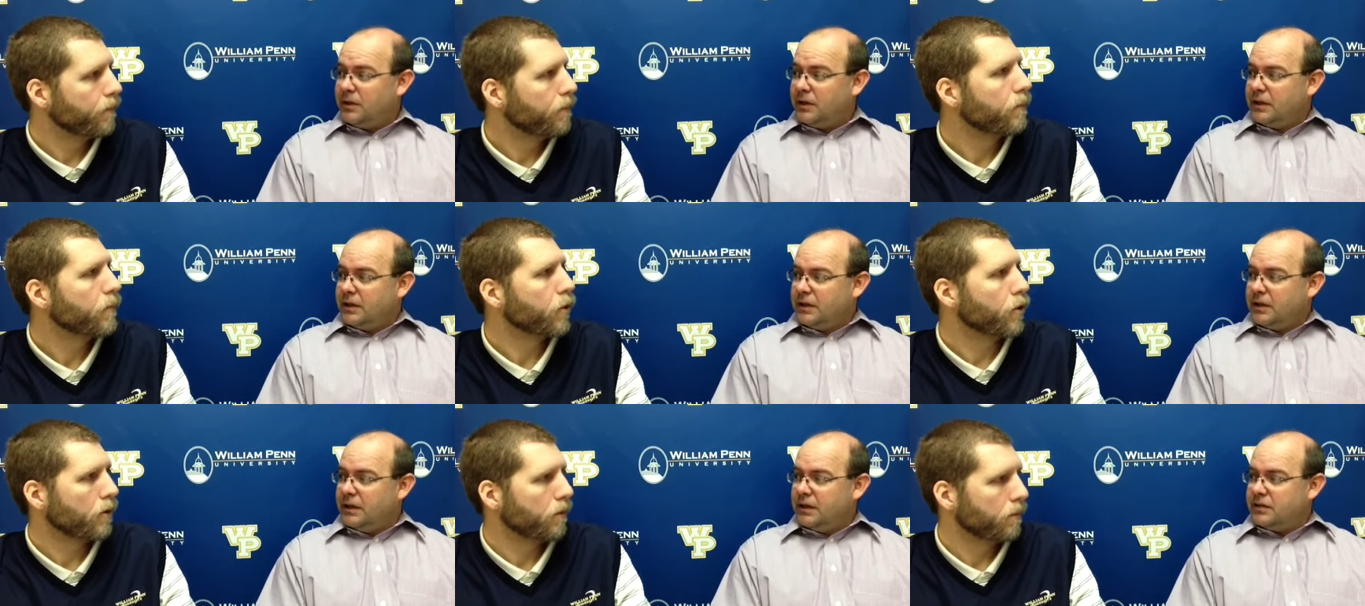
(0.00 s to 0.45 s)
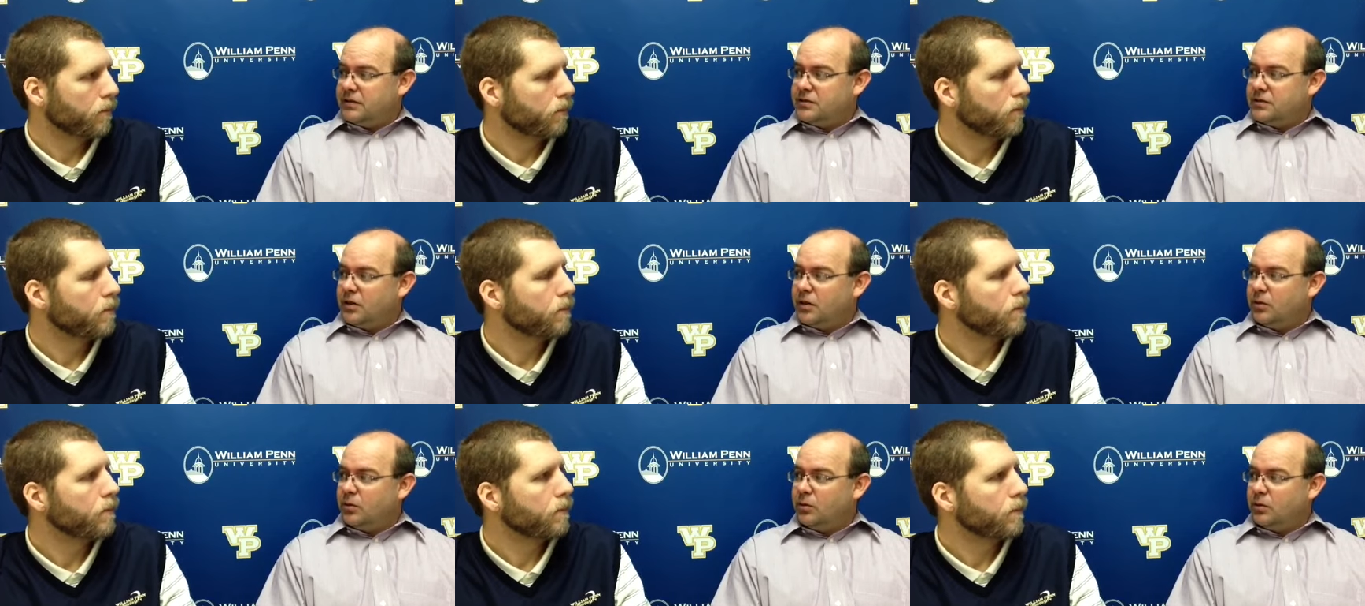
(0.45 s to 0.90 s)
Speaker 1: Sure. And
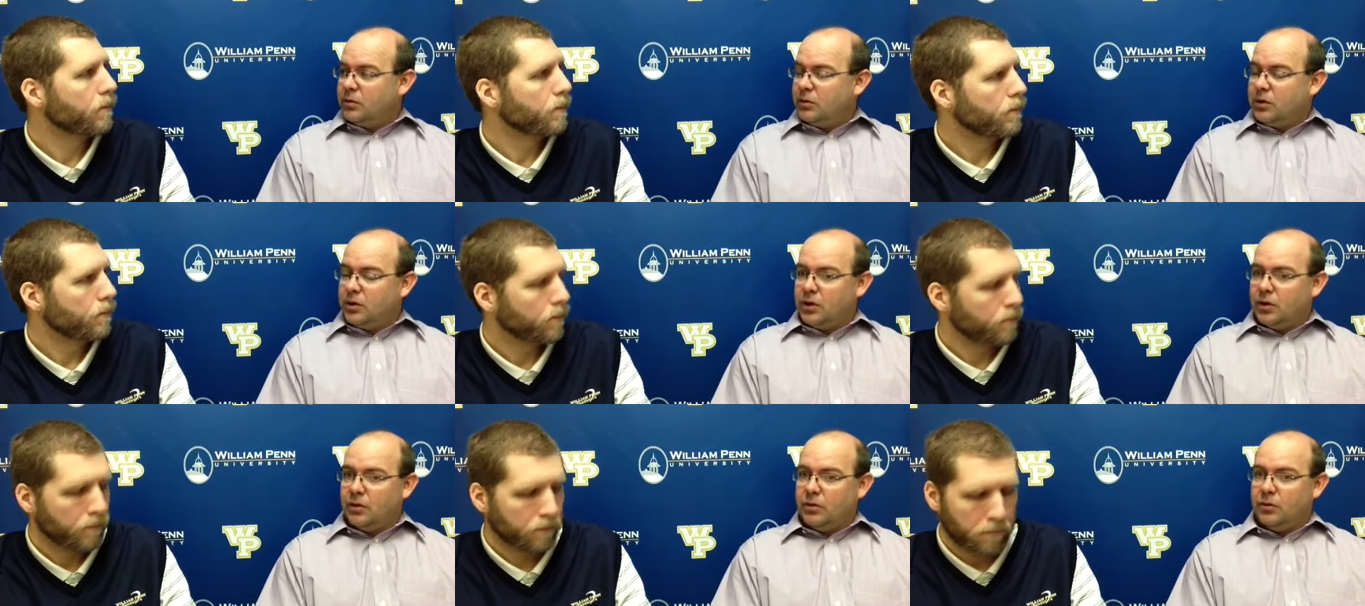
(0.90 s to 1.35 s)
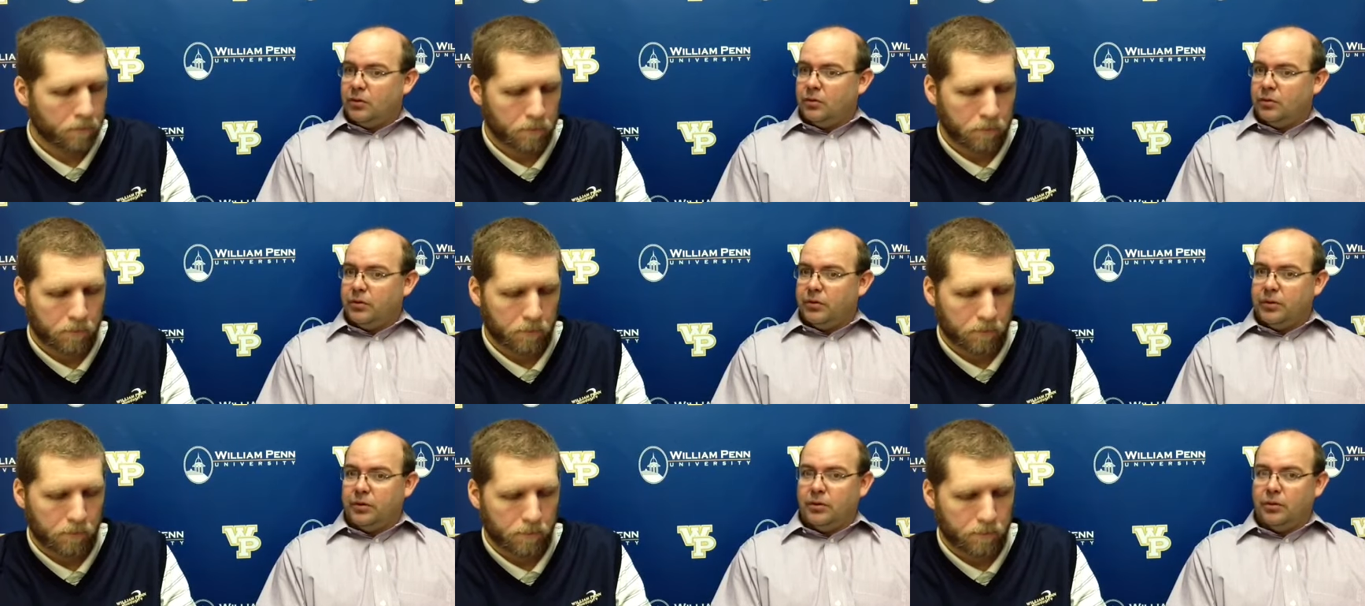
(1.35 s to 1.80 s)
so, you know,
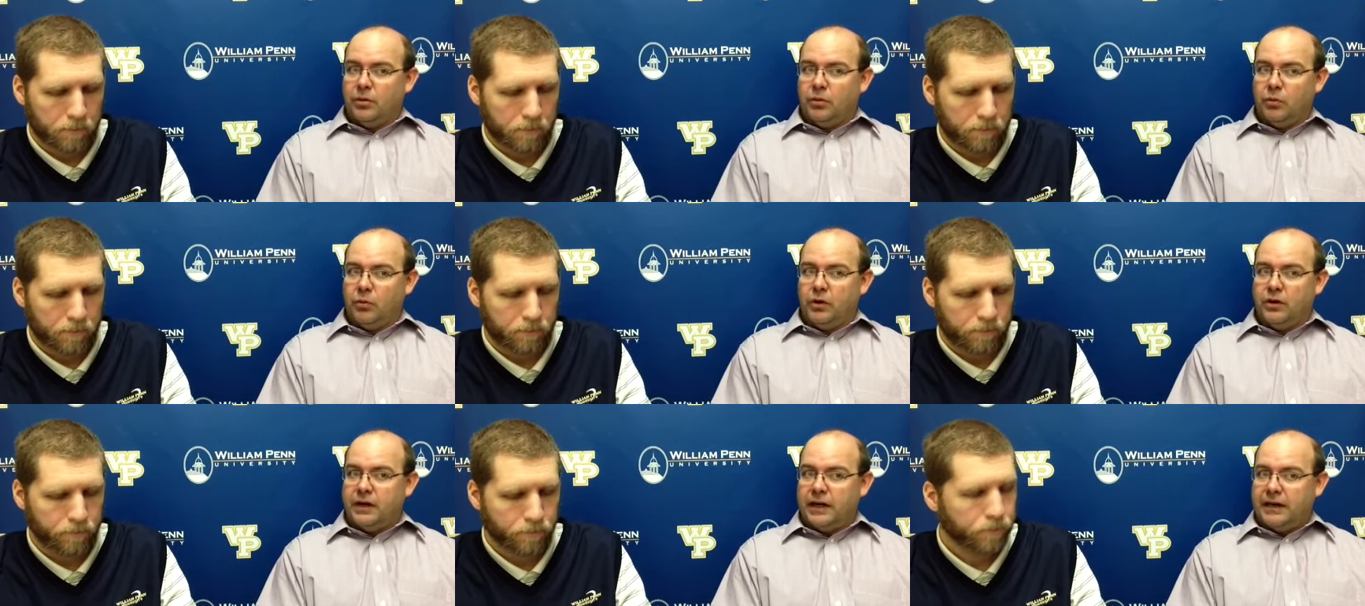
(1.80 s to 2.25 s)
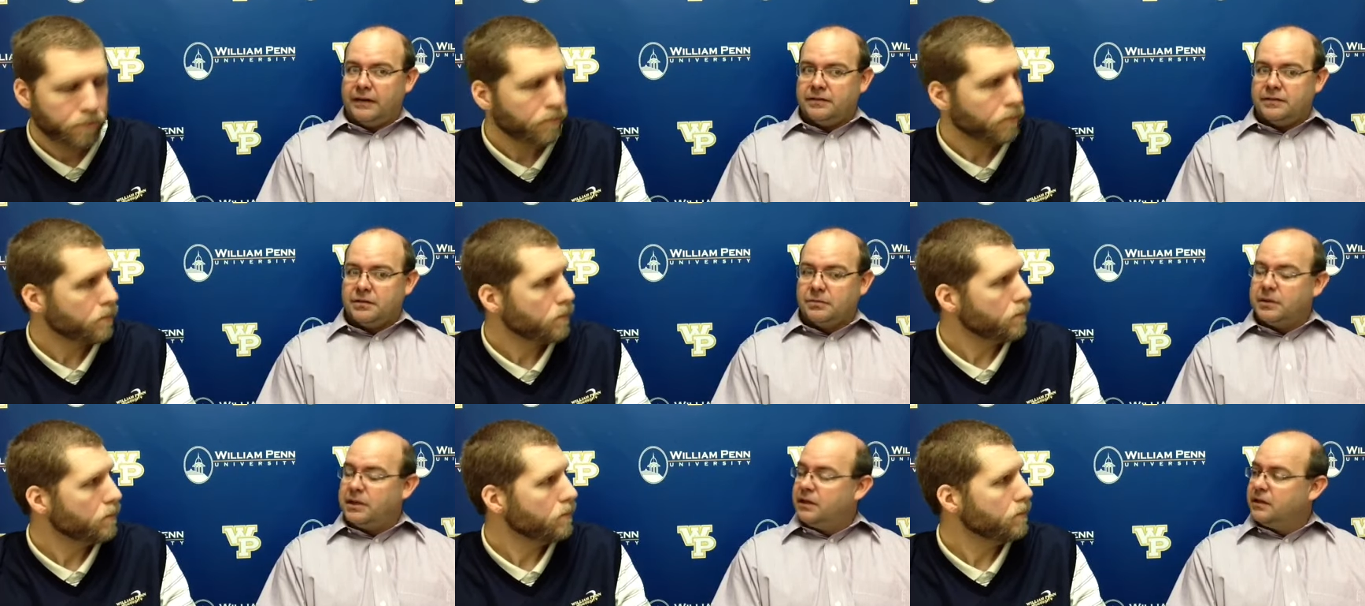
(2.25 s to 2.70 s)
we'll have
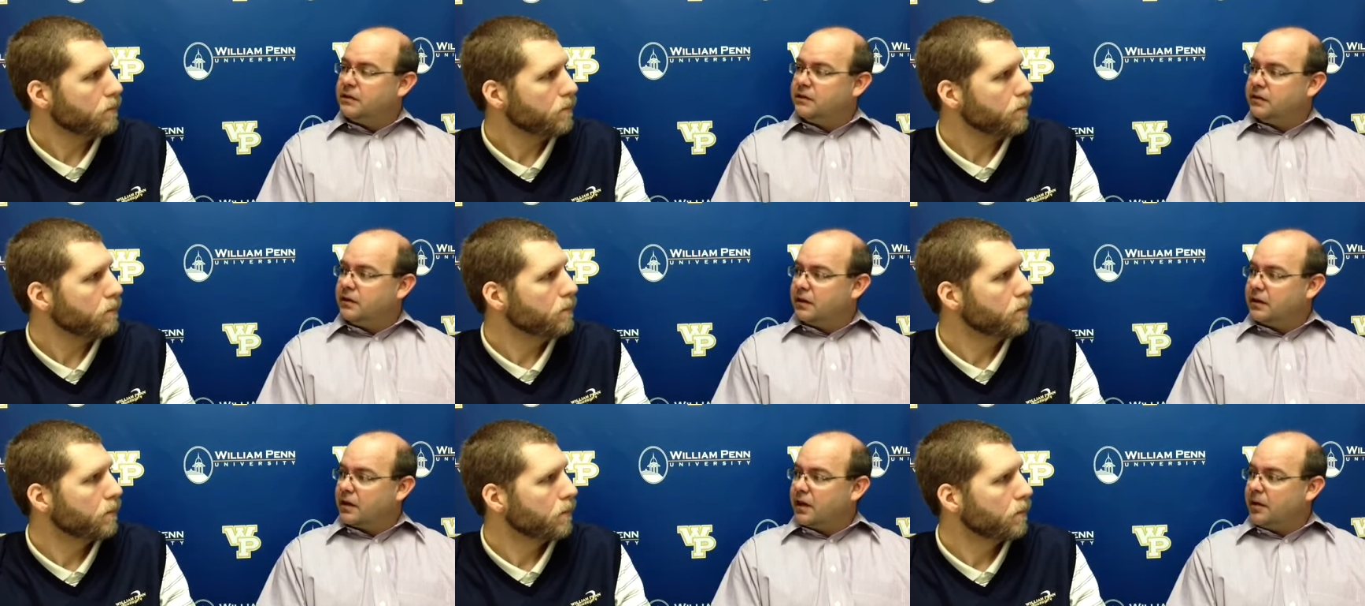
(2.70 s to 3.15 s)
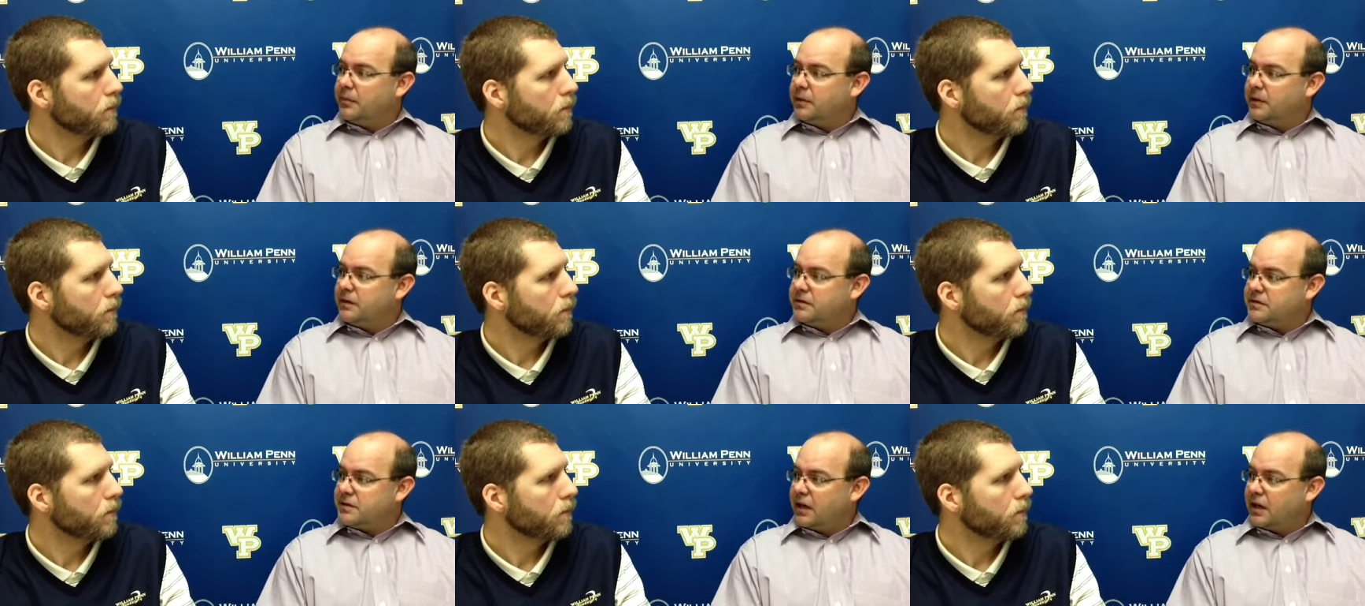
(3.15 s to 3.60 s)
some kids that come in
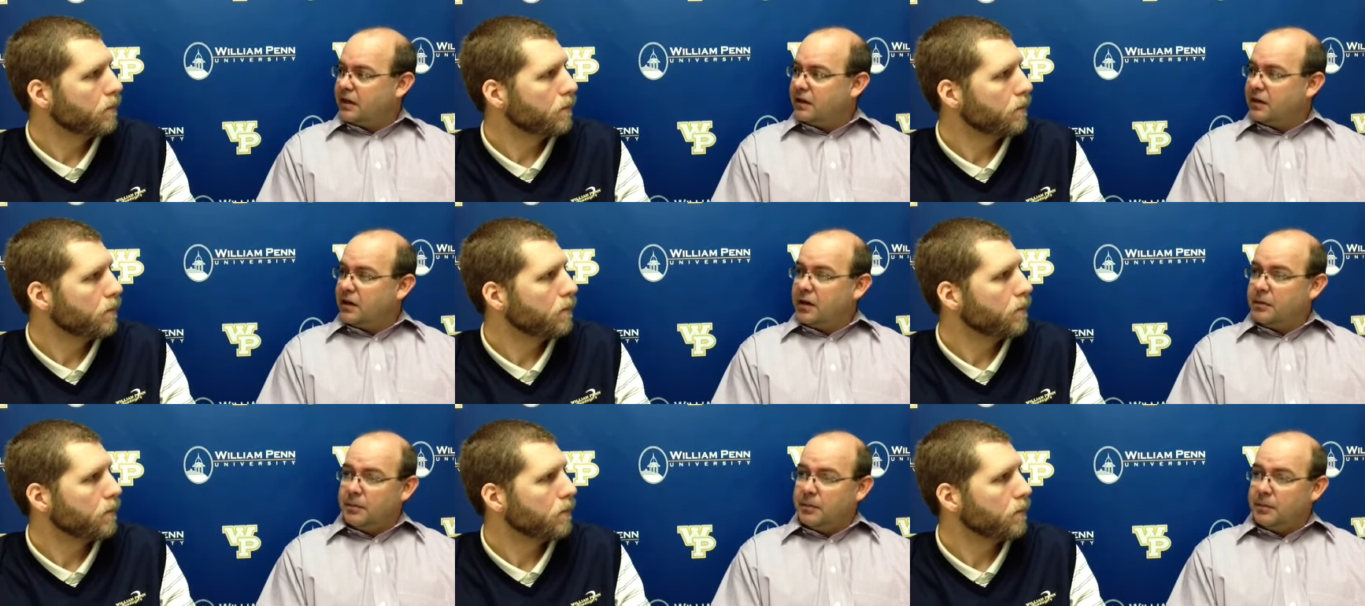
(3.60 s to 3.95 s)
a secondary,